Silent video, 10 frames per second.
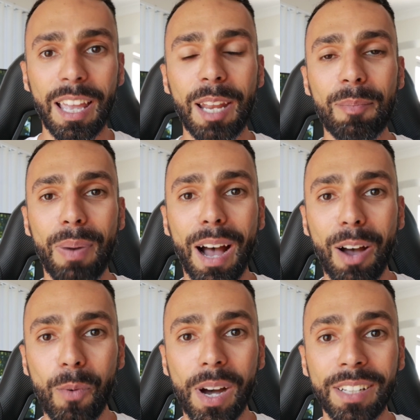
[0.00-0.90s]
In
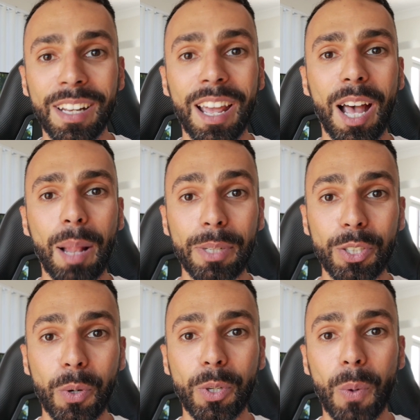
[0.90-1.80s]
part 1, I'll be
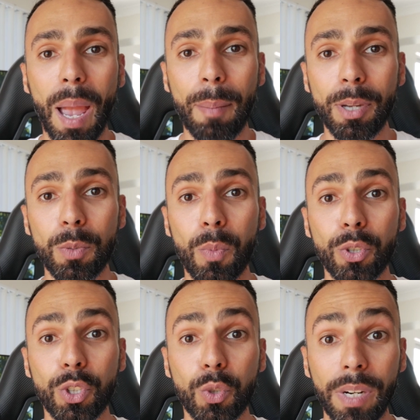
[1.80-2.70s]
showing you how much more
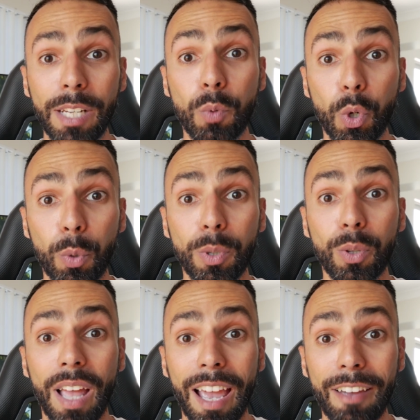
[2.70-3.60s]
screen room
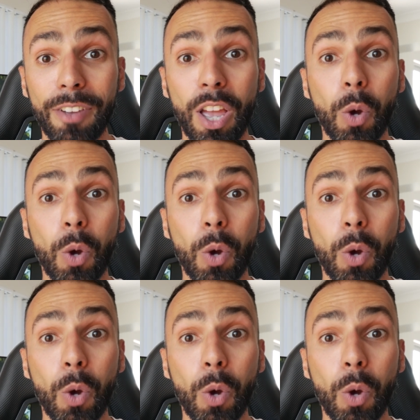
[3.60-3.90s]
you'll have